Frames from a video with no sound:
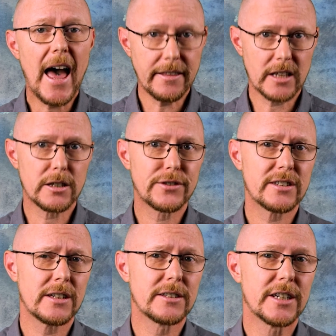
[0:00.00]
and as a
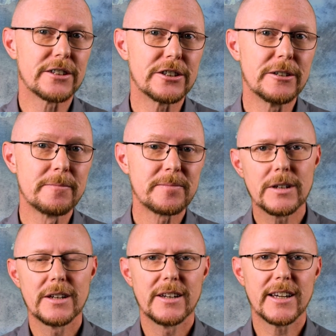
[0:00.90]
facilitator.
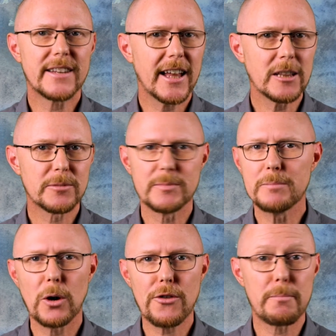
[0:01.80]
It helps me
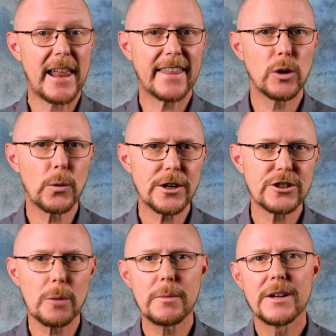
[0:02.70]
both plan the
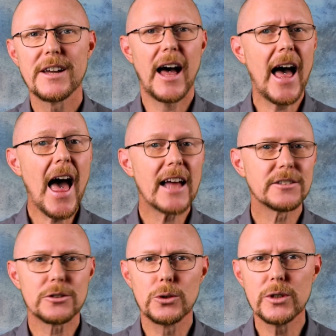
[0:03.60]
workshop
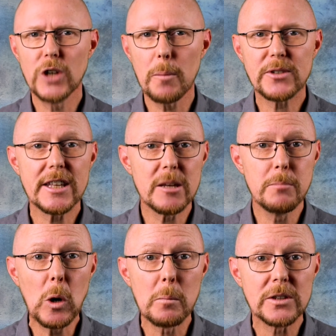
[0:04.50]
and to adopt in the
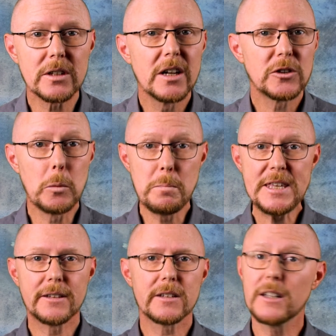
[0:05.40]
moment to
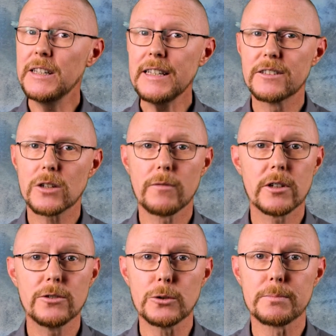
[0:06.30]
meet the needs of
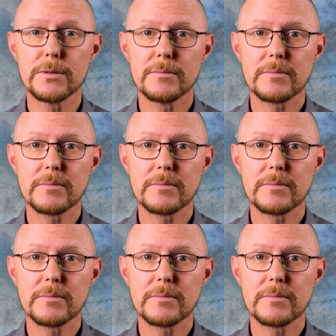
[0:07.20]
the group.